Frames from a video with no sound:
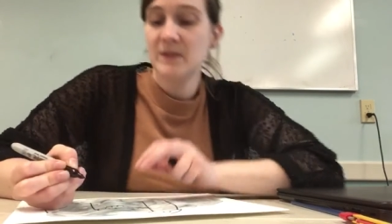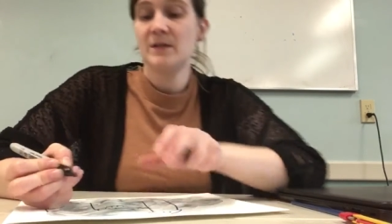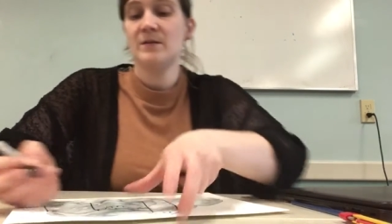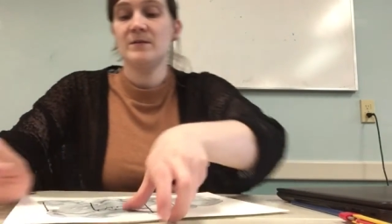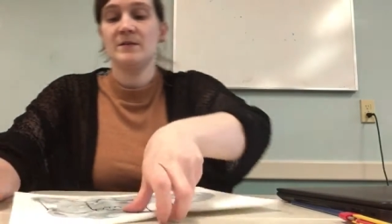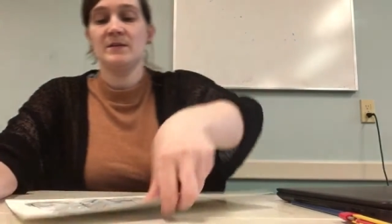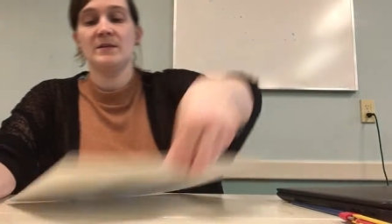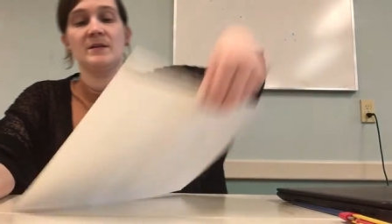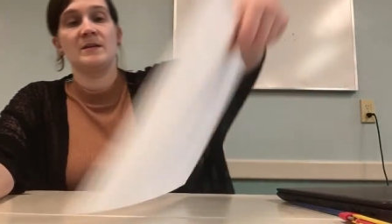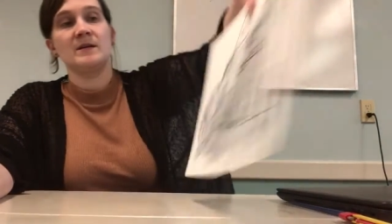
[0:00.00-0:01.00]
So
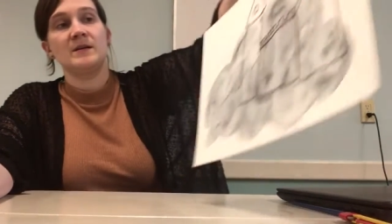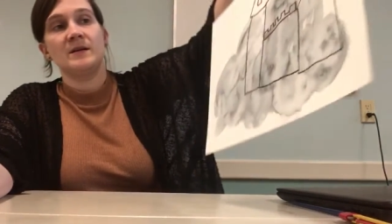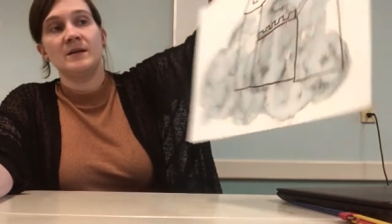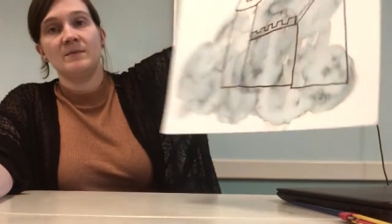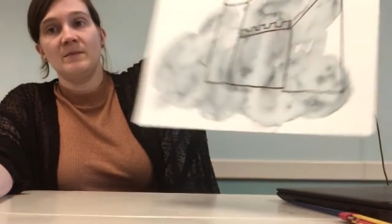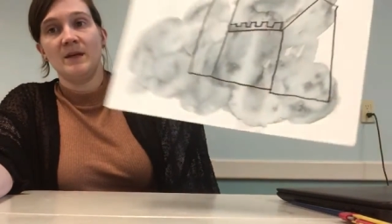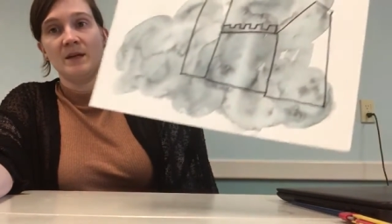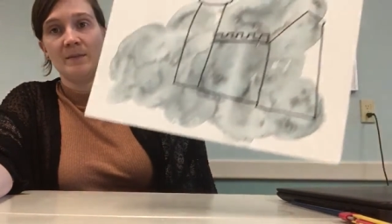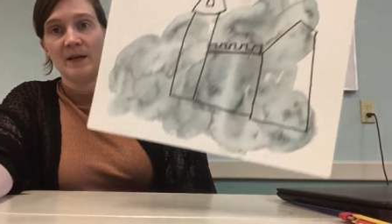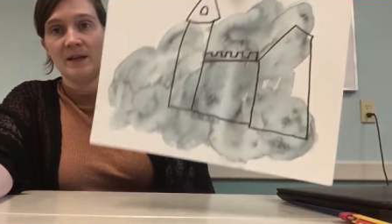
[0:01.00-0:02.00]

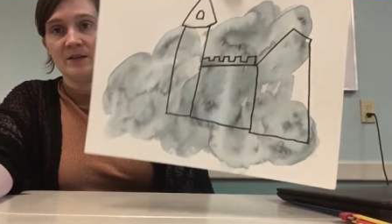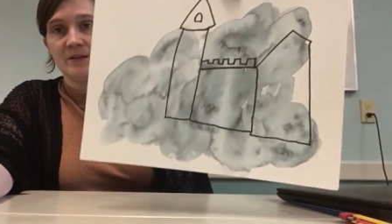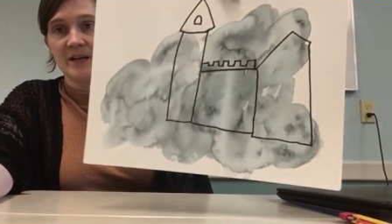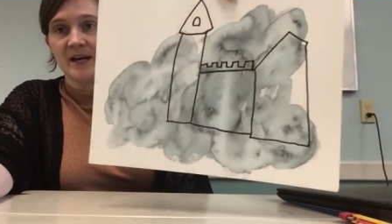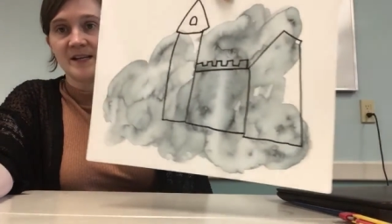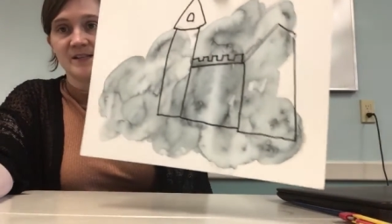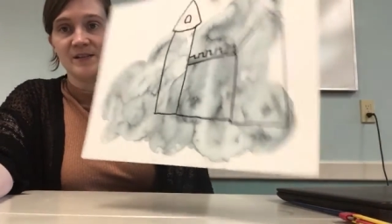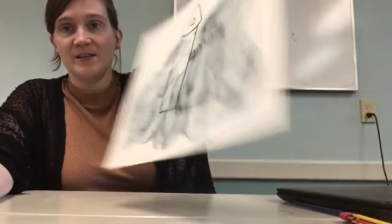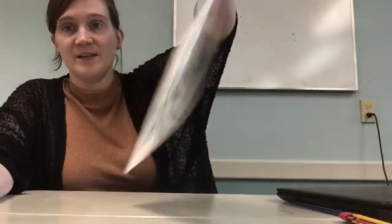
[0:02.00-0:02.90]
making my little castle